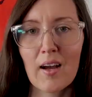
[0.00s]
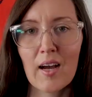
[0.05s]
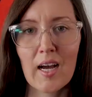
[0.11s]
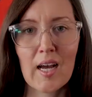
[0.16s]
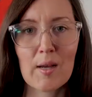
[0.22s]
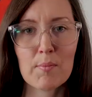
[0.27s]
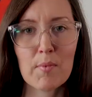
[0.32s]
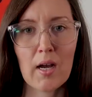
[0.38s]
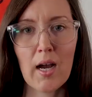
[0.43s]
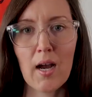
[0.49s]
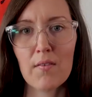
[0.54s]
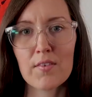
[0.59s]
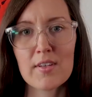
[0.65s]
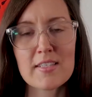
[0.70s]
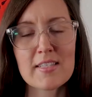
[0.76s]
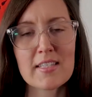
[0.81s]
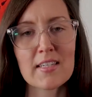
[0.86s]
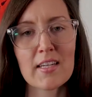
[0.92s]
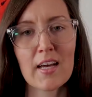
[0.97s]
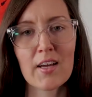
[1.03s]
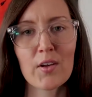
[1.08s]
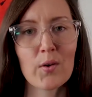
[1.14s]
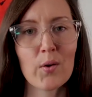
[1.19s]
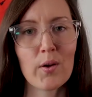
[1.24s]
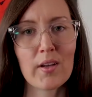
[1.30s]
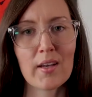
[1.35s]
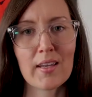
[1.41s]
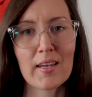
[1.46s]
I'm obviously not
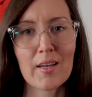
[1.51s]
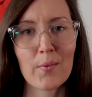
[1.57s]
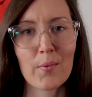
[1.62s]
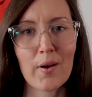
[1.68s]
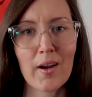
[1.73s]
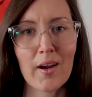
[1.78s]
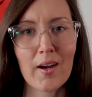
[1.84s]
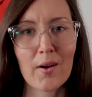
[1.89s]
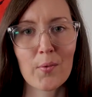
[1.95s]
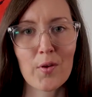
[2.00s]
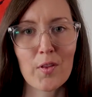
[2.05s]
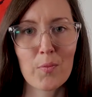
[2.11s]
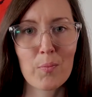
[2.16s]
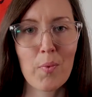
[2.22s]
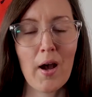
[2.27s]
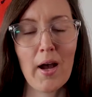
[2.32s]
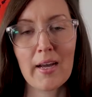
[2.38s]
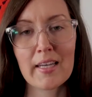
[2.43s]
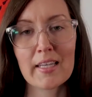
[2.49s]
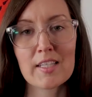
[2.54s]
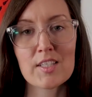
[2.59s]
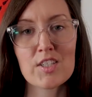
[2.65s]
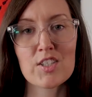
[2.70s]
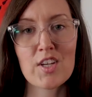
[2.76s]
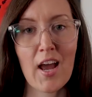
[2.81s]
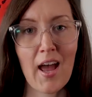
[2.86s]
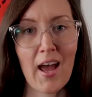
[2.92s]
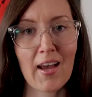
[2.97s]
going anywhere with pocket
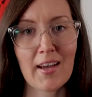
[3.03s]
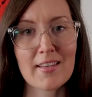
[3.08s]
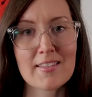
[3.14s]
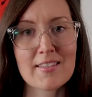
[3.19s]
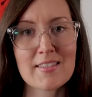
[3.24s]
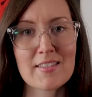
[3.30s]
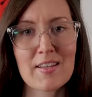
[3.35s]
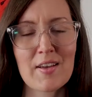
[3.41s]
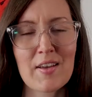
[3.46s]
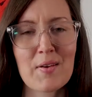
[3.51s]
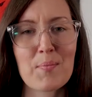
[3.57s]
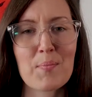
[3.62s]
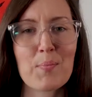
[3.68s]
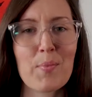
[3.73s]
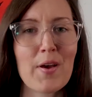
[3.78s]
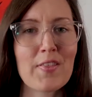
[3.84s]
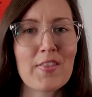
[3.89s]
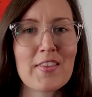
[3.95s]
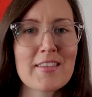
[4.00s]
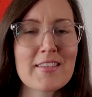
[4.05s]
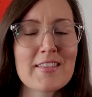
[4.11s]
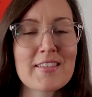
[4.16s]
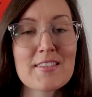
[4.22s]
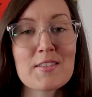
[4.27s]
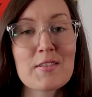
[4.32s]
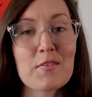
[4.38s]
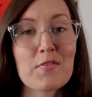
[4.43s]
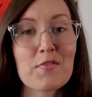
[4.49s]
jacks, but this
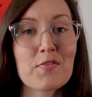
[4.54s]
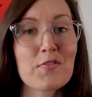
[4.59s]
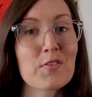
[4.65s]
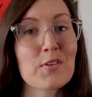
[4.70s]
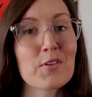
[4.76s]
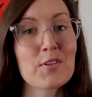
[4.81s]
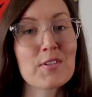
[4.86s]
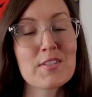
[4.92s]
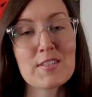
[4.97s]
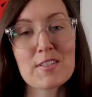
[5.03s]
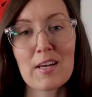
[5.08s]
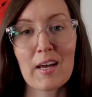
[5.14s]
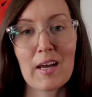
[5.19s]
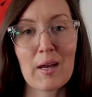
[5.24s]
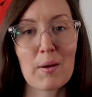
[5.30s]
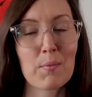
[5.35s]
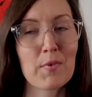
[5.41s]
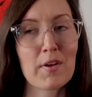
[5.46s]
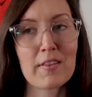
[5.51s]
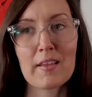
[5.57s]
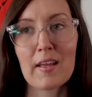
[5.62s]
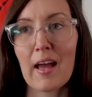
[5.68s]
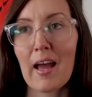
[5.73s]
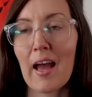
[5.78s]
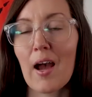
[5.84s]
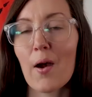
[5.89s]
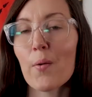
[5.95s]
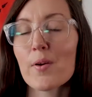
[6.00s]
is the first time in the
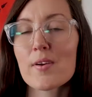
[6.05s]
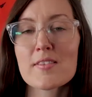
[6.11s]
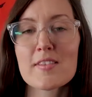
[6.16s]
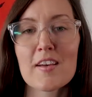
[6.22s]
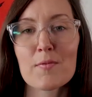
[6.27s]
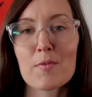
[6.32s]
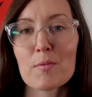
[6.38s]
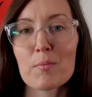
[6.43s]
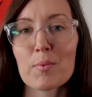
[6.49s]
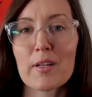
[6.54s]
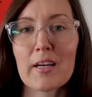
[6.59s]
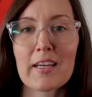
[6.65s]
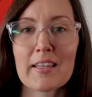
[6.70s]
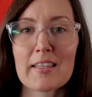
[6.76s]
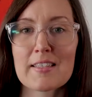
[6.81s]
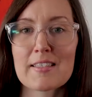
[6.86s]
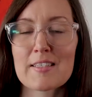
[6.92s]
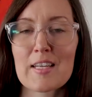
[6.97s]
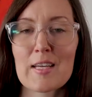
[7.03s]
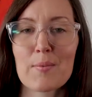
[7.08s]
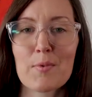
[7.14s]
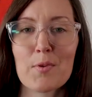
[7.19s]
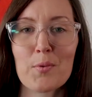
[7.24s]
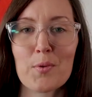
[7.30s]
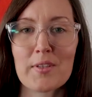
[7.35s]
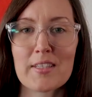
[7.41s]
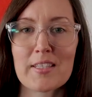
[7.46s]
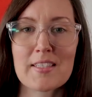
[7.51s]
hours I've been playing at this table
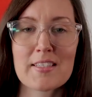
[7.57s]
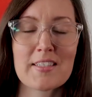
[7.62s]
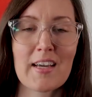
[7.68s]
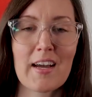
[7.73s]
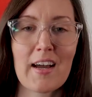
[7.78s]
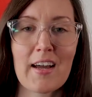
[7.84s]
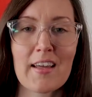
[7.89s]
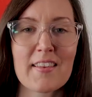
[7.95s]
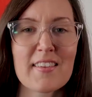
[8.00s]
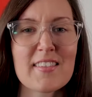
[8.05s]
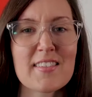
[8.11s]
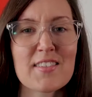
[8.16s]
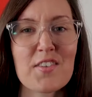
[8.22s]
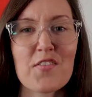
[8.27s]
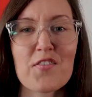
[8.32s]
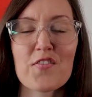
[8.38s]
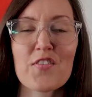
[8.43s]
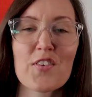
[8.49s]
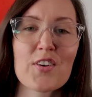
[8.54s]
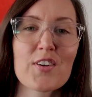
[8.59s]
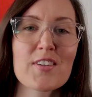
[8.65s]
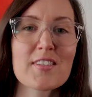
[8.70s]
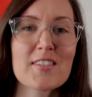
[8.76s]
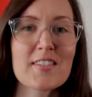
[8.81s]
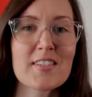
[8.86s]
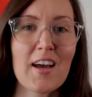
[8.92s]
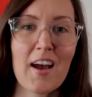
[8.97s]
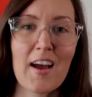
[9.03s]
with this guy, this is the
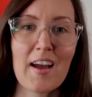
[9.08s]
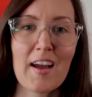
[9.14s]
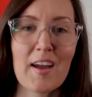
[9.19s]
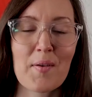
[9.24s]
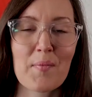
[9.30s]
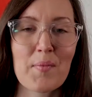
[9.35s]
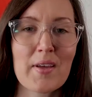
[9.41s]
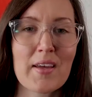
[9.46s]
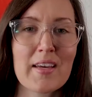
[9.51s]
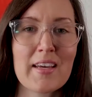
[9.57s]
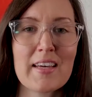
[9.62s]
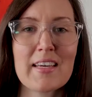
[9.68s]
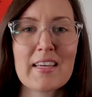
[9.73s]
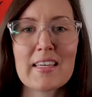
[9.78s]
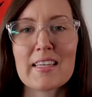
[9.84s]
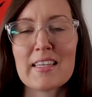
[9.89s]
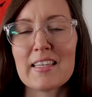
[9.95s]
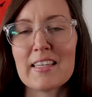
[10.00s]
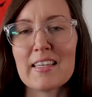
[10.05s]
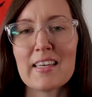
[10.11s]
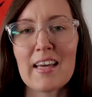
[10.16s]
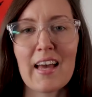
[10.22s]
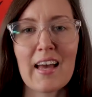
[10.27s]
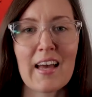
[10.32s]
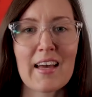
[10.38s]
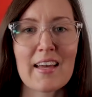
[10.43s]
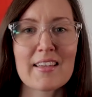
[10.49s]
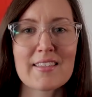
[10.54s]
first time he
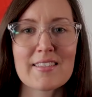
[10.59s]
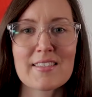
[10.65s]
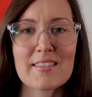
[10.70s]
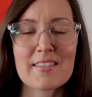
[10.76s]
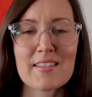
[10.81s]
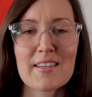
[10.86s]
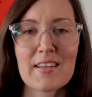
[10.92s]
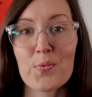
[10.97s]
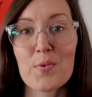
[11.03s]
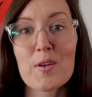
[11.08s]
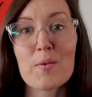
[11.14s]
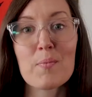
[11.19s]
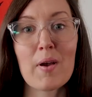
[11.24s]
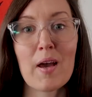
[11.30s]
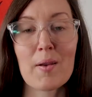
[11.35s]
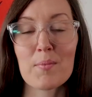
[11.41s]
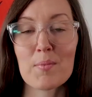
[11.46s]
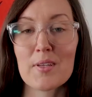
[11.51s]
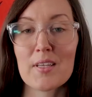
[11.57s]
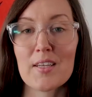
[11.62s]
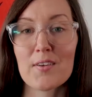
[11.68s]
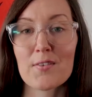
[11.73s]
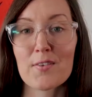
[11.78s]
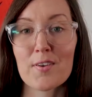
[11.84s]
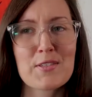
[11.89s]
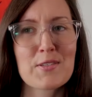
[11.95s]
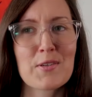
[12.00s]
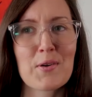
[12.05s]
has 3-bet me.
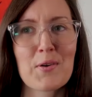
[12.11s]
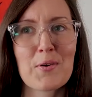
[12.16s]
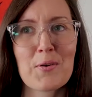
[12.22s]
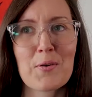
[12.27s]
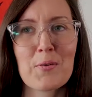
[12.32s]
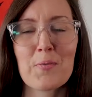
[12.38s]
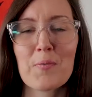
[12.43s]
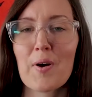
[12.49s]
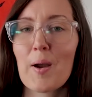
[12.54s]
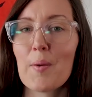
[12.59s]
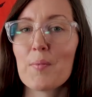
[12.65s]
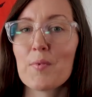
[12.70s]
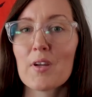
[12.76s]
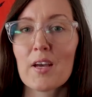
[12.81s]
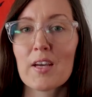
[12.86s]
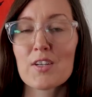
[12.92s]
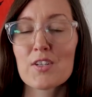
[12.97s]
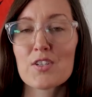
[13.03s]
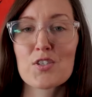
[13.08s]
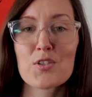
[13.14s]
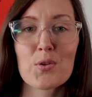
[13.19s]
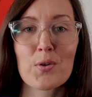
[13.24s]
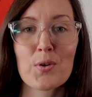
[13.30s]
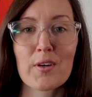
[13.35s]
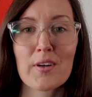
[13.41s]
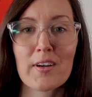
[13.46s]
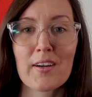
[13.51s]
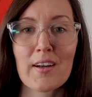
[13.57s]
So I'm not
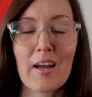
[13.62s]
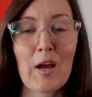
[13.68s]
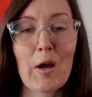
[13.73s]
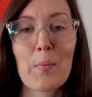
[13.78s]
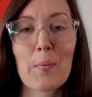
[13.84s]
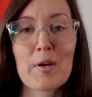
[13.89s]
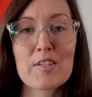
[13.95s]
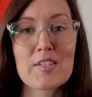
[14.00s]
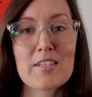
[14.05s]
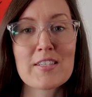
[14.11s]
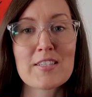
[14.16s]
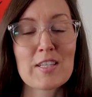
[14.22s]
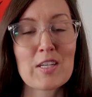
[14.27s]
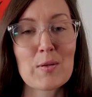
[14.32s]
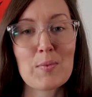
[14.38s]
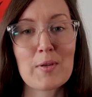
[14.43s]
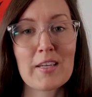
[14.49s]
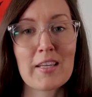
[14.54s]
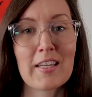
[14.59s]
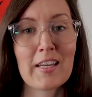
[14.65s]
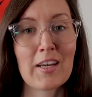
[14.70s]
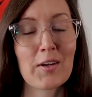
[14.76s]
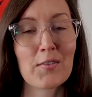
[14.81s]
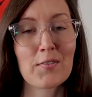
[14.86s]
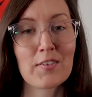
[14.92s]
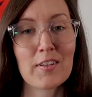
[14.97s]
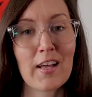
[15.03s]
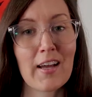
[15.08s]
sure how much he's going to be getting out
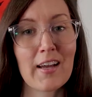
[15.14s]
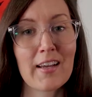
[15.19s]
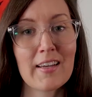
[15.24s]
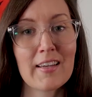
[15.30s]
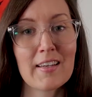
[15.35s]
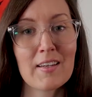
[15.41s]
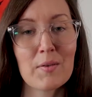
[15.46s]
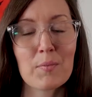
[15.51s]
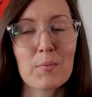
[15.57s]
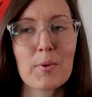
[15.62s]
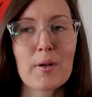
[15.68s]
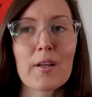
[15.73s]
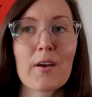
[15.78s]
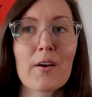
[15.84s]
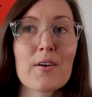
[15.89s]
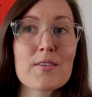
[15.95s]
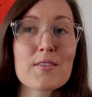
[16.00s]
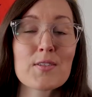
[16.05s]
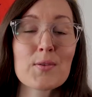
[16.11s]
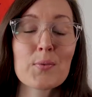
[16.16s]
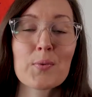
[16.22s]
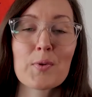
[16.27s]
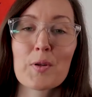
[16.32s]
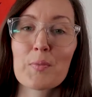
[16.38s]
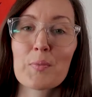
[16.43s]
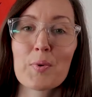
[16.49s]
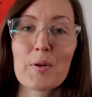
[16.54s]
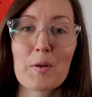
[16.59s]
of line, but I also
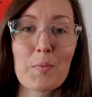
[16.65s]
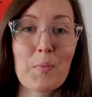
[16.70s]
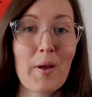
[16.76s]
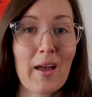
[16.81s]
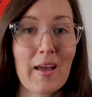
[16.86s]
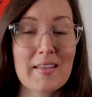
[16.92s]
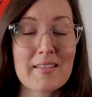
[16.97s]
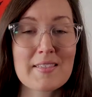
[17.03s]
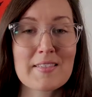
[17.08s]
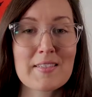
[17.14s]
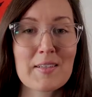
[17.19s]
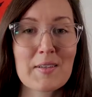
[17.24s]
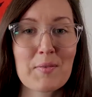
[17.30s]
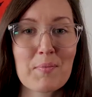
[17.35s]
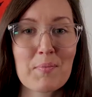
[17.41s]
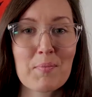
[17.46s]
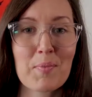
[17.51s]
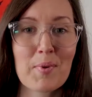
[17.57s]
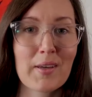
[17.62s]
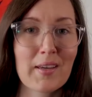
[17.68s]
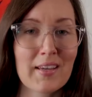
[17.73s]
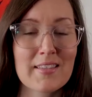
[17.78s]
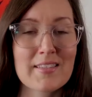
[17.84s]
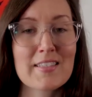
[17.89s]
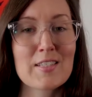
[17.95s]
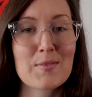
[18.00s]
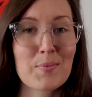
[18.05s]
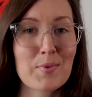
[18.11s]
wouldn't put it past him
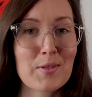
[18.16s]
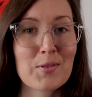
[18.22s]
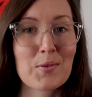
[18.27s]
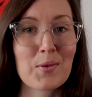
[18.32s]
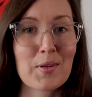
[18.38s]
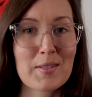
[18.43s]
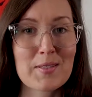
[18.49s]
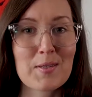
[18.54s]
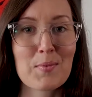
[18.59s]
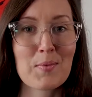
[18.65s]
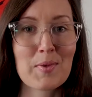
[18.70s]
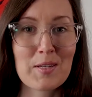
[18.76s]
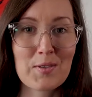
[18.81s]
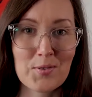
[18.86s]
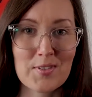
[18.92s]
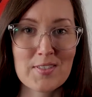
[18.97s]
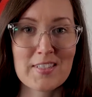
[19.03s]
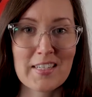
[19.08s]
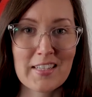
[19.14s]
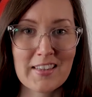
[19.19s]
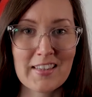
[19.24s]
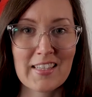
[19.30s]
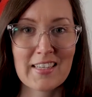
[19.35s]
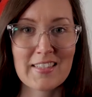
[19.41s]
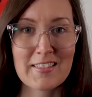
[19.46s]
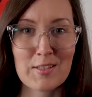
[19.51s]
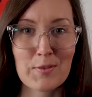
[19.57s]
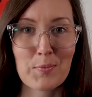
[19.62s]
because he's been doing some interesting
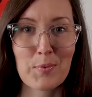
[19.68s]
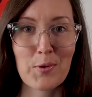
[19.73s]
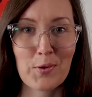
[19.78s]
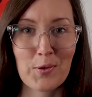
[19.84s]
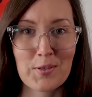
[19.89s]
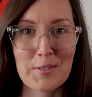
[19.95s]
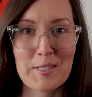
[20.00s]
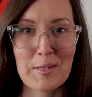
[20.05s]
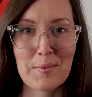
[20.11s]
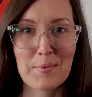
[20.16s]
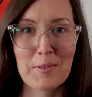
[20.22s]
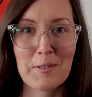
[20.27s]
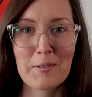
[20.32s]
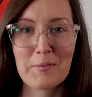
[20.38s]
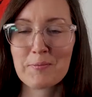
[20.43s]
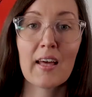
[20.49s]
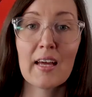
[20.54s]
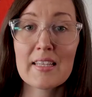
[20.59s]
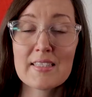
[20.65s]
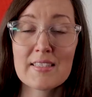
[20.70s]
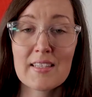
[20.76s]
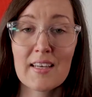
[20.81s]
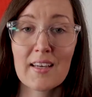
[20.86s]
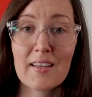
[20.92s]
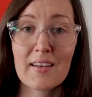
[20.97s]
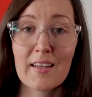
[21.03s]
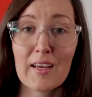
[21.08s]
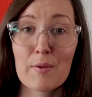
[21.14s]
things at the poker table. That
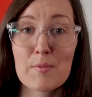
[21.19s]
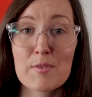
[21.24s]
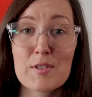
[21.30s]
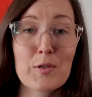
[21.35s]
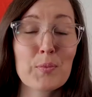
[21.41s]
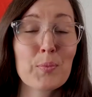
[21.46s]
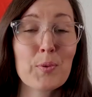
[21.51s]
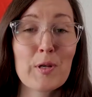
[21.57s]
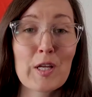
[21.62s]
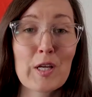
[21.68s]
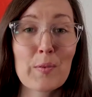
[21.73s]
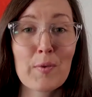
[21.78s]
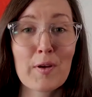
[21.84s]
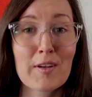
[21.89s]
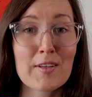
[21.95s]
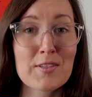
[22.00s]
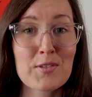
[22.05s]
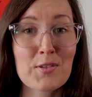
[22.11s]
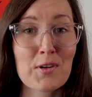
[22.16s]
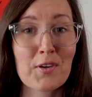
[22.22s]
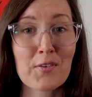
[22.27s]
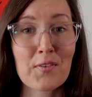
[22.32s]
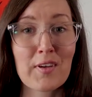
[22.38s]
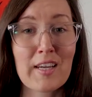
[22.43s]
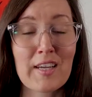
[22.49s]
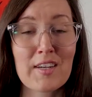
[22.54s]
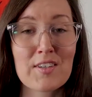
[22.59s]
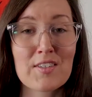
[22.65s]
said, I'm still putting him on a strong
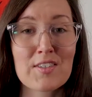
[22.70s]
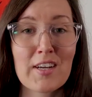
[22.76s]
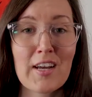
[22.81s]
range.